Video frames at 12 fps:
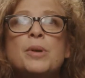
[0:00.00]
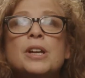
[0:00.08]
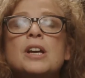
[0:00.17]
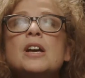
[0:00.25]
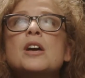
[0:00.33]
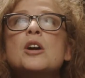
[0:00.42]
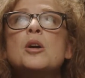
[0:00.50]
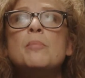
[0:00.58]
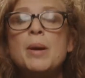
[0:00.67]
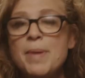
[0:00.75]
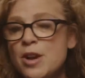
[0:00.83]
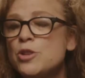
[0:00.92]
But
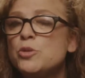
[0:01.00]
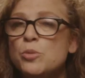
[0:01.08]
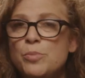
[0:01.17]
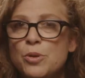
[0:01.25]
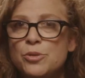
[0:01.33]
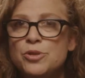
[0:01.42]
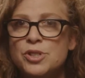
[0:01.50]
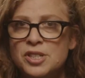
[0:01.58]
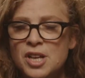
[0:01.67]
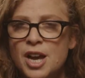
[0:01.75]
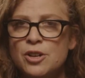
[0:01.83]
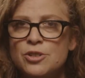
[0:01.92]
my parents were both
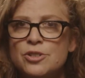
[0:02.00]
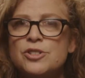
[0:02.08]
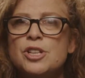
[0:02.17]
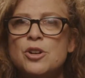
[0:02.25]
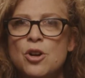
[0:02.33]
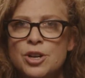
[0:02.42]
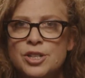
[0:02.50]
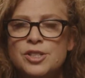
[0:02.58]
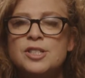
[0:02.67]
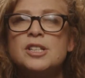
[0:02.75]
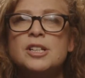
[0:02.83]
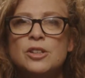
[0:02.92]
designers and
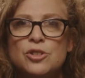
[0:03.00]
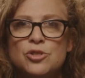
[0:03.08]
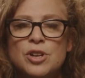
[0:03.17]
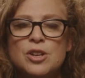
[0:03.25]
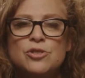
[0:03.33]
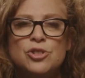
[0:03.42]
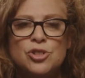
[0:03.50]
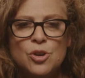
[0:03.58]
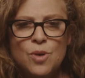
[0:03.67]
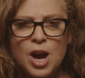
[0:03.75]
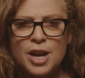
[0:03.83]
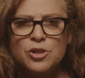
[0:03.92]
artists and illustrators,
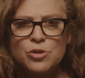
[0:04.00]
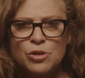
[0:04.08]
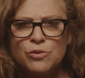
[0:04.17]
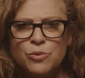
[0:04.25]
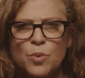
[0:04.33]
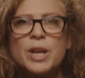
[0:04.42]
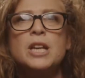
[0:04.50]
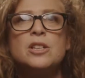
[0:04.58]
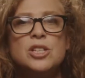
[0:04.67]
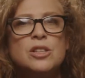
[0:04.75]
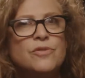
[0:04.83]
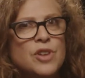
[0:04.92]
so I sort of went
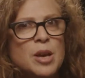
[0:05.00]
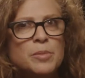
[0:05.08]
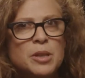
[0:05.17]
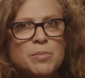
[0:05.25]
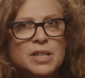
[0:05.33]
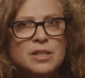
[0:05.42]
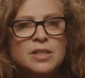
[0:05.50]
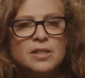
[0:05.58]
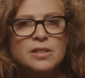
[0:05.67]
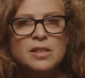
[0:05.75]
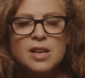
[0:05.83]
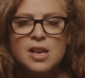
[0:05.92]
into the family business.